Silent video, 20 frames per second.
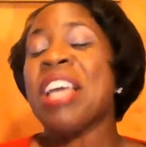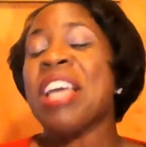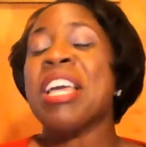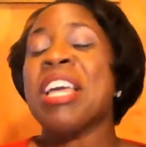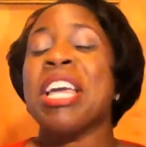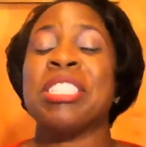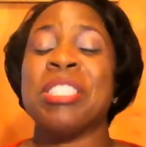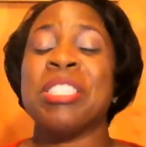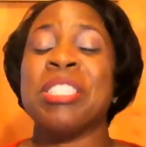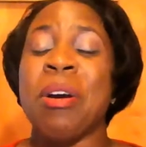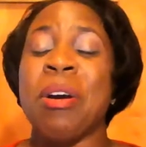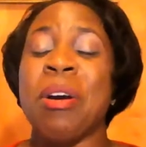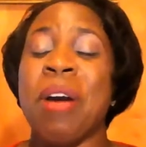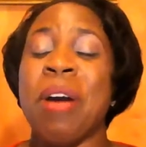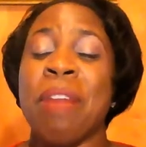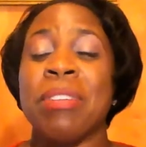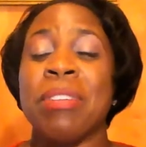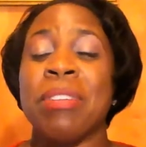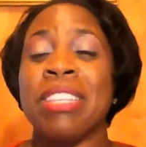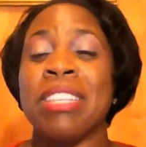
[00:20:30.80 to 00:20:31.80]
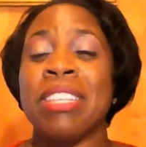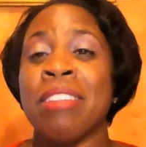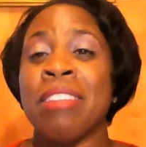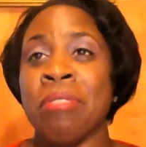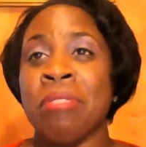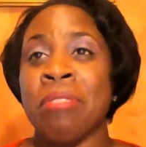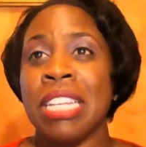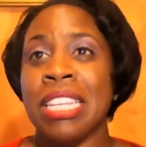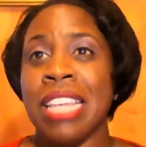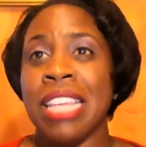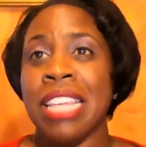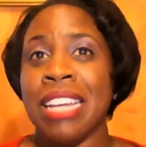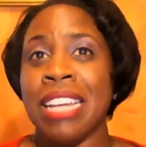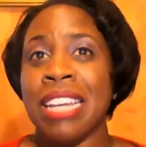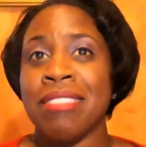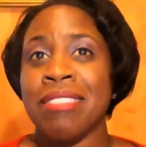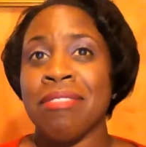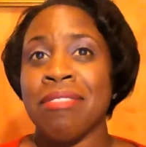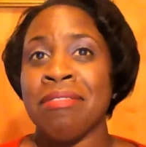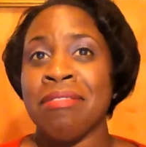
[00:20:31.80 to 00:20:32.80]
And so I would really like
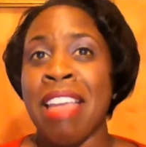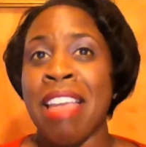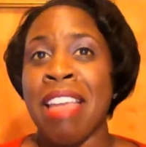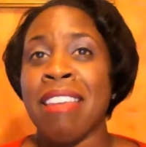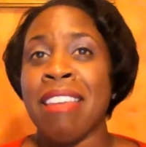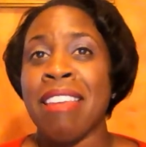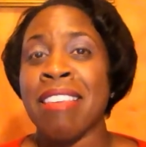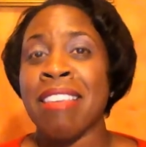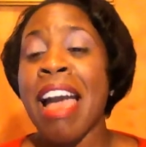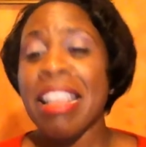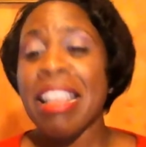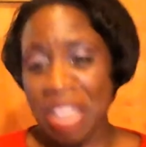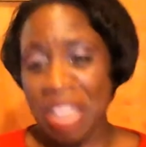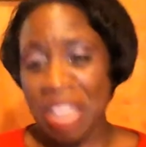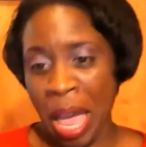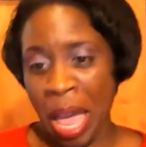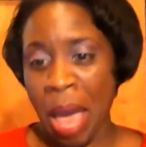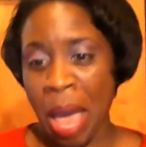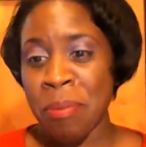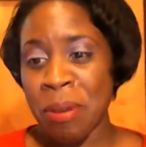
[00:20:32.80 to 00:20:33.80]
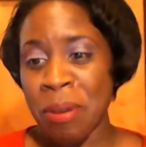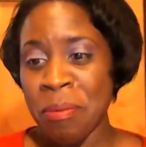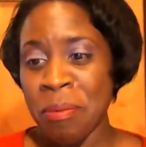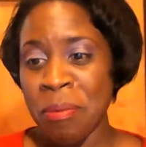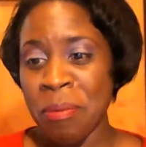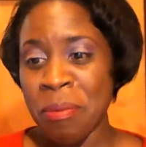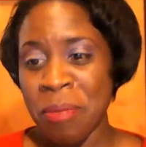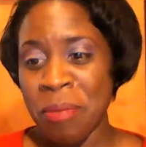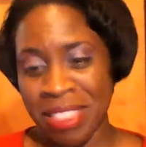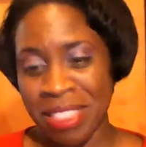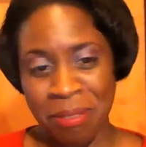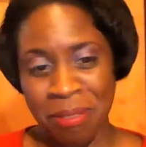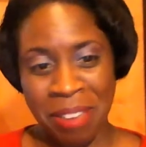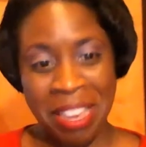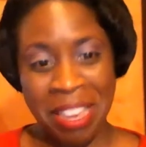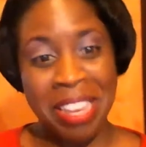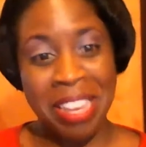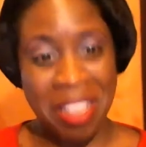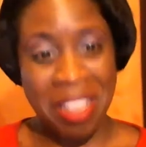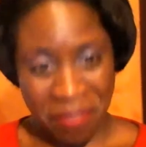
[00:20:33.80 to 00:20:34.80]
that not to happen with
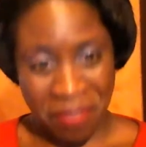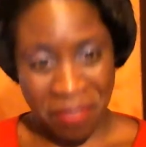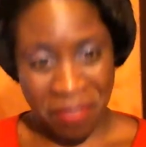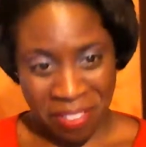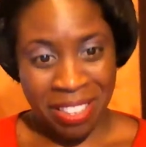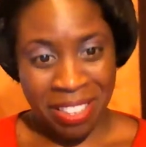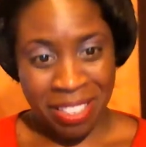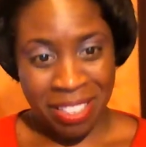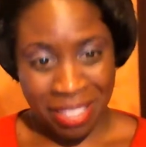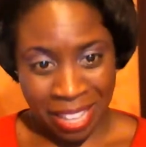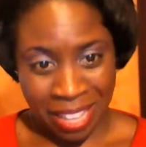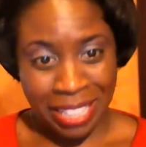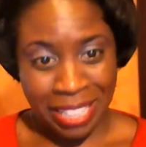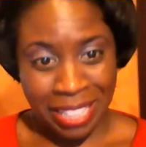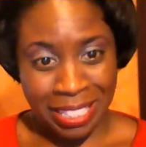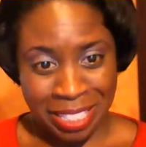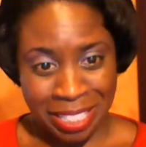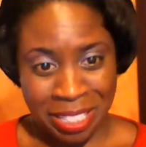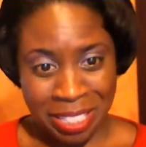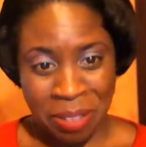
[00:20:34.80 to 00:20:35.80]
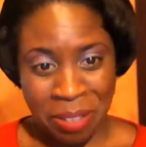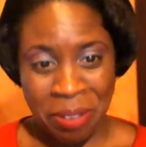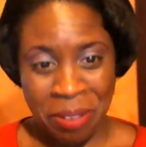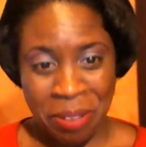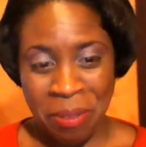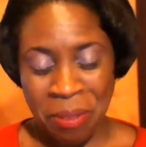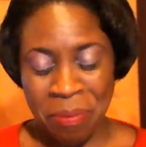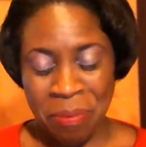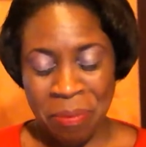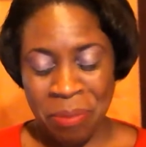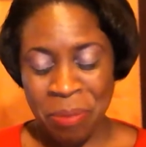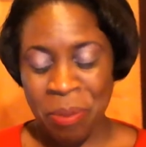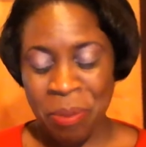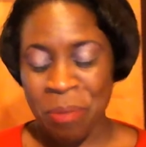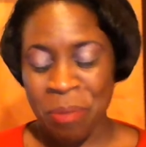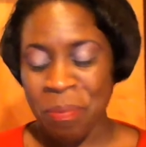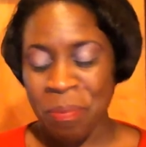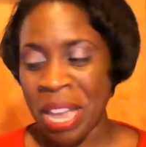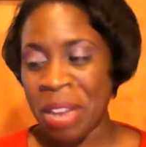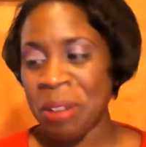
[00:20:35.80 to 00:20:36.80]
any of Lit's
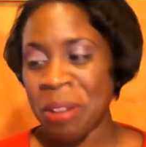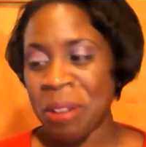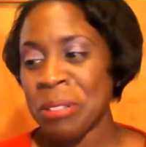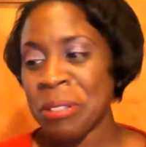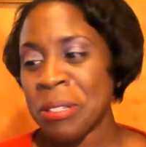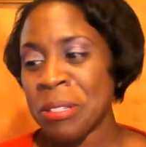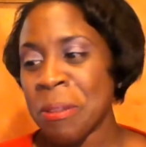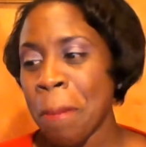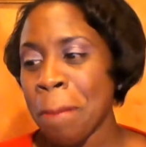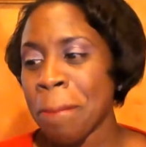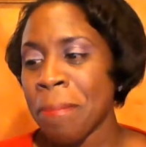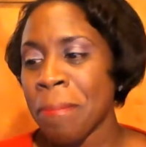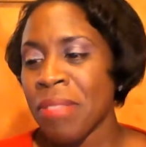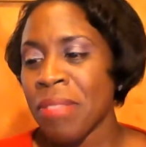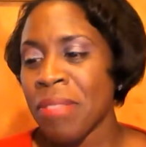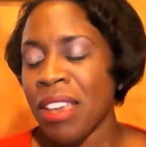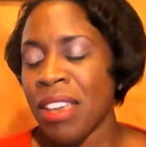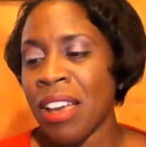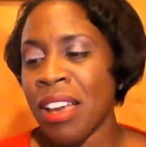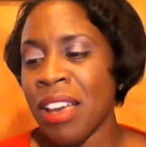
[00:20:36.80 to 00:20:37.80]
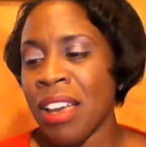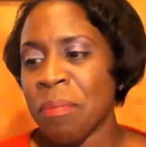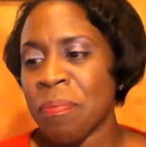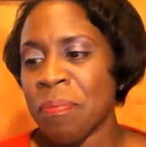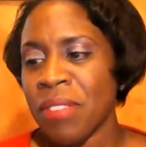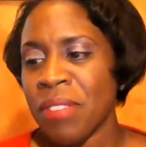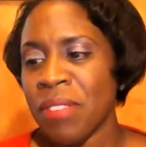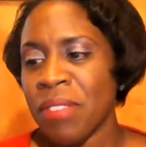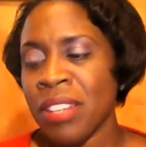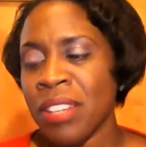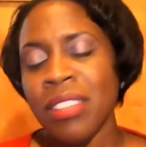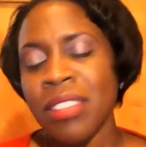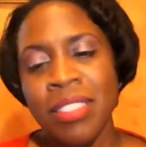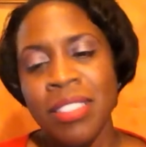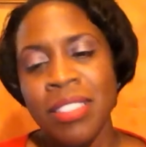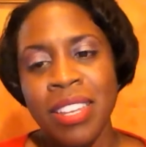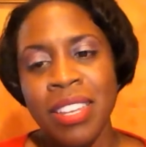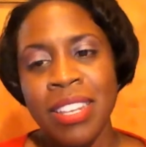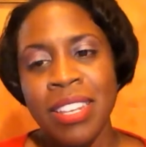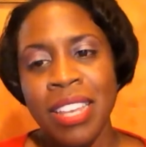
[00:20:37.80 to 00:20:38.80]
panels. Another
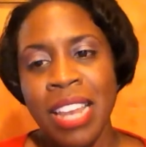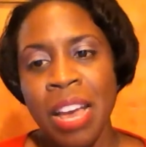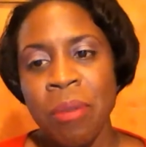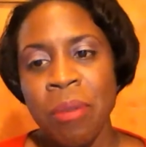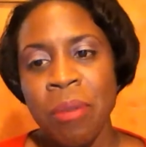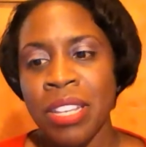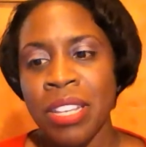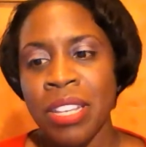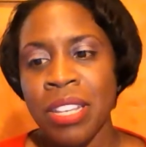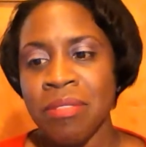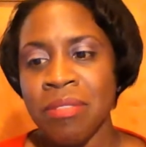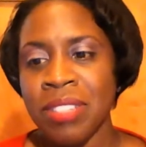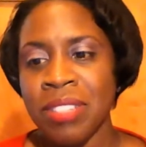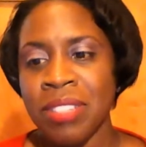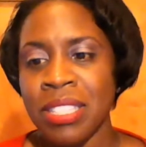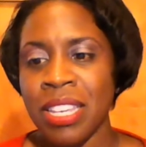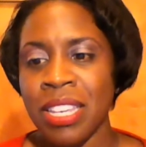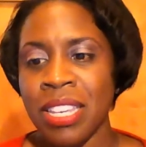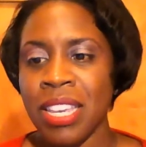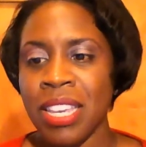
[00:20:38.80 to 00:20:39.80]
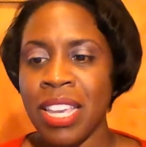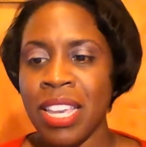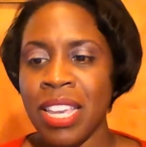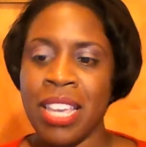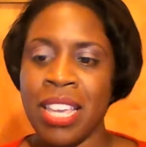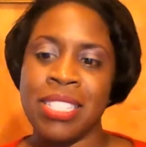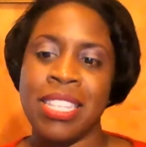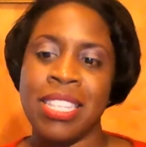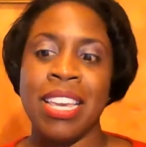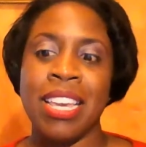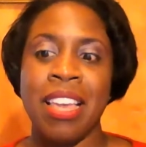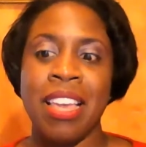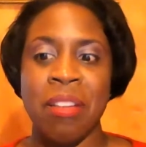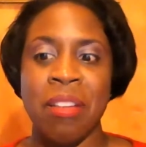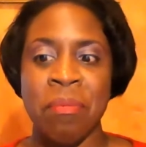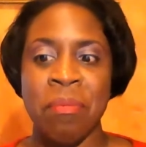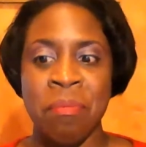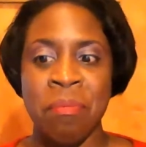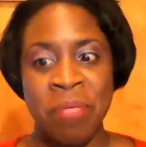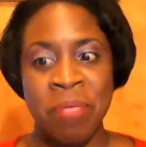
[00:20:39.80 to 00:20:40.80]
thing that I would love to see is it
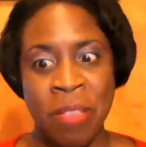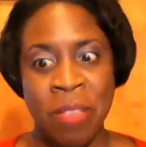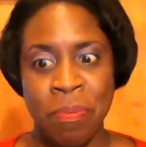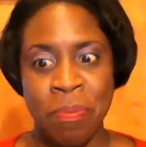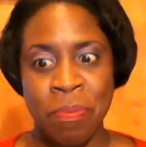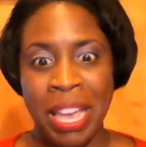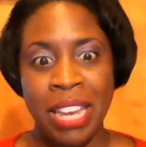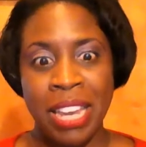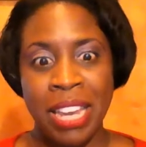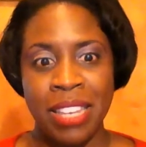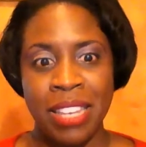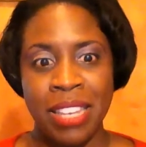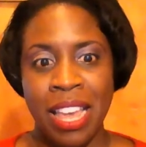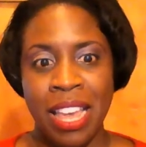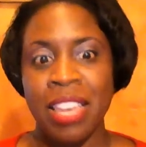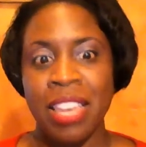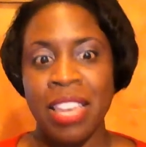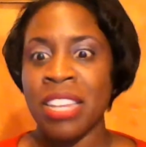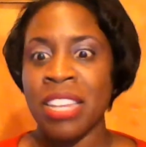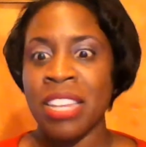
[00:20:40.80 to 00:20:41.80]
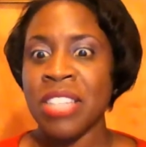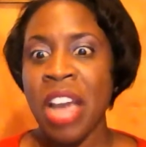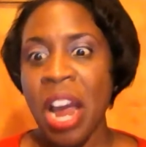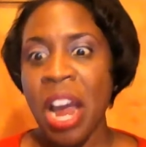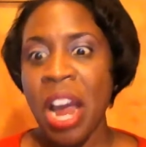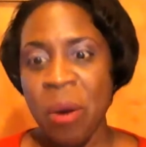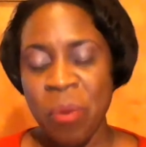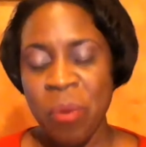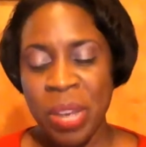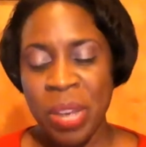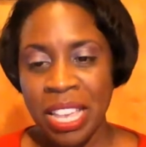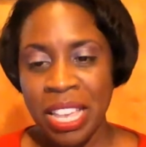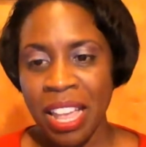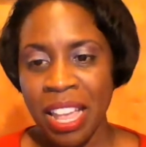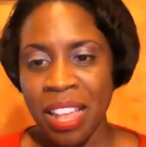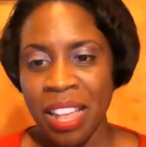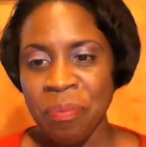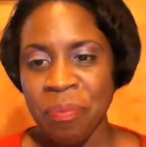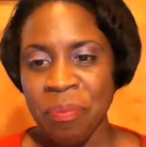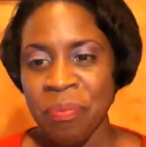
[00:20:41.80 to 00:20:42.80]
spanning like an entire
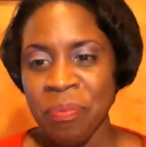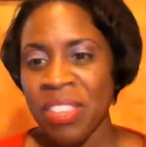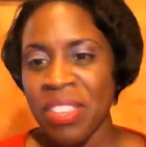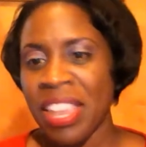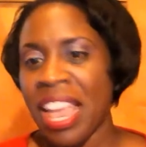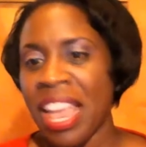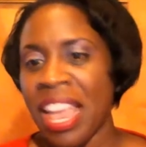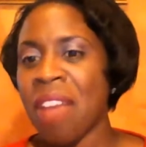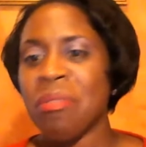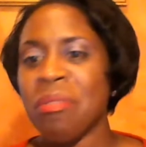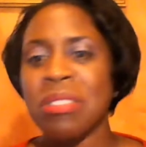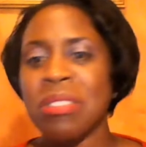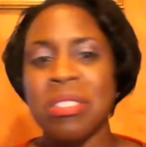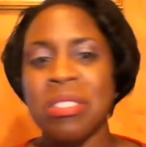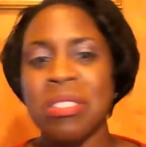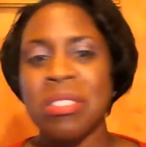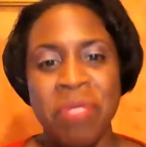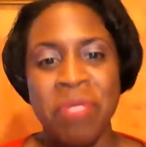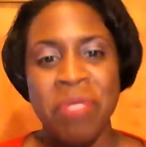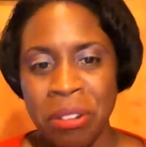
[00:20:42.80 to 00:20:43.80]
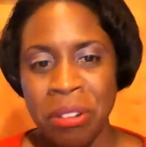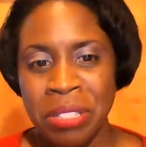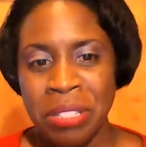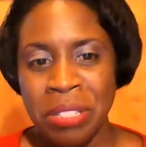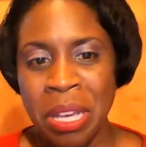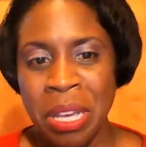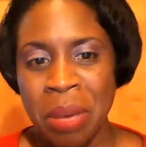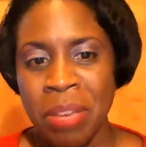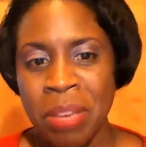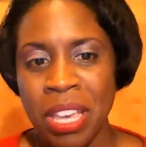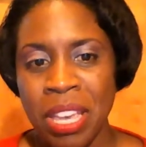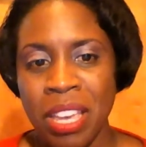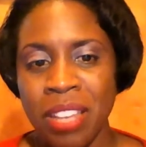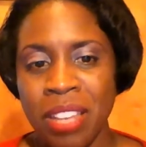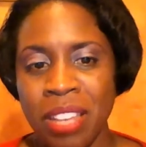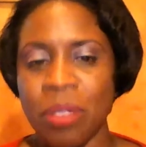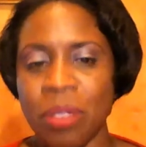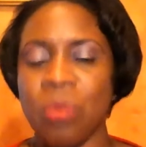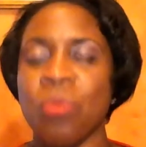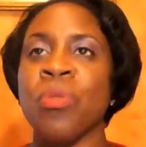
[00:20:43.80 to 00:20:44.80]
weekend, having some vendors come
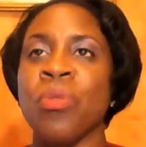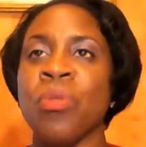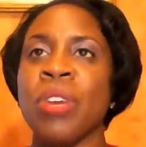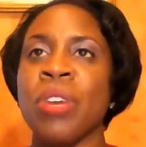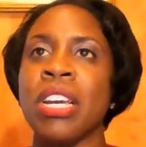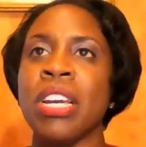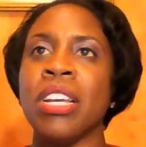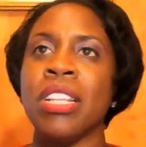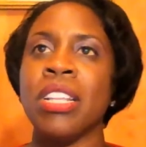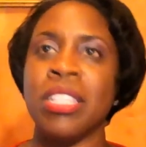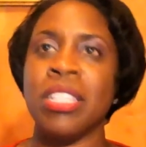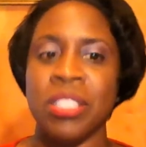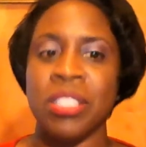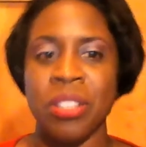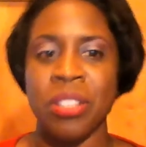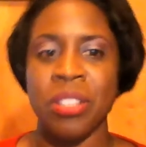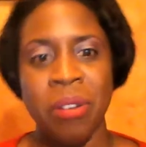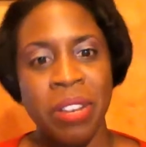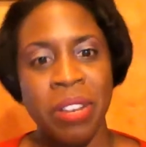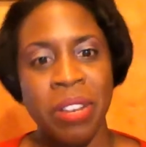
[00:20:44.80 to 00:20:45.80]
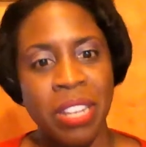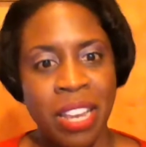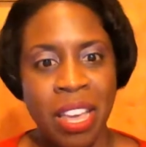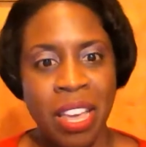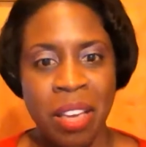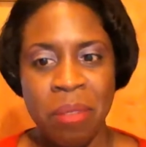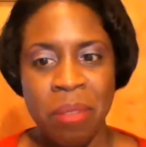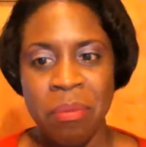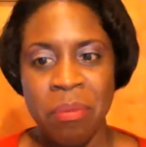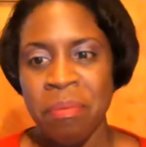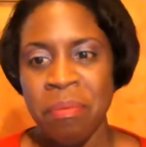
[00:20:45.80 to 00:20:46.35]
in, really stirring it up,